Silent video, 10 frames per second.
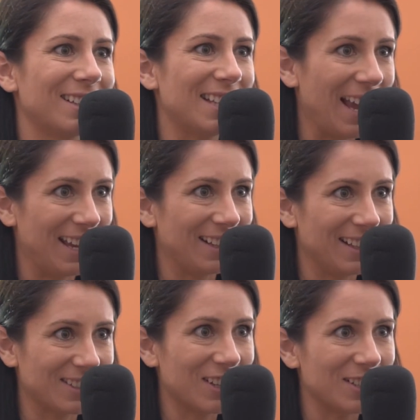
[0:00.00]
saying
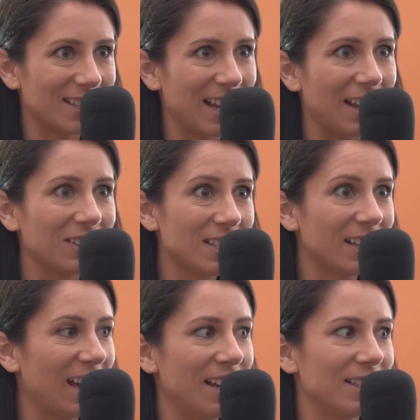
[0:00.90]
that's gonna say,
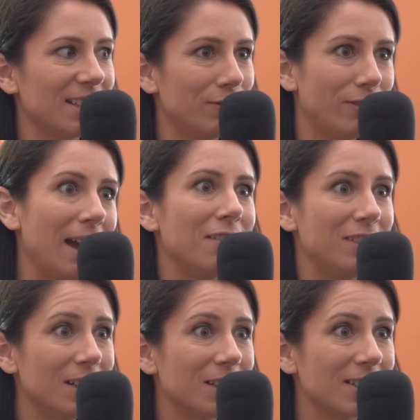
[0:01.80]
"Listen, guys, in five
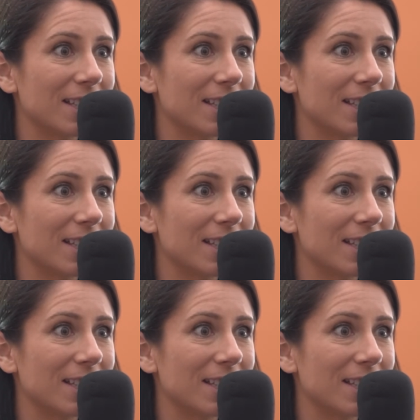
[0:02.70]
years,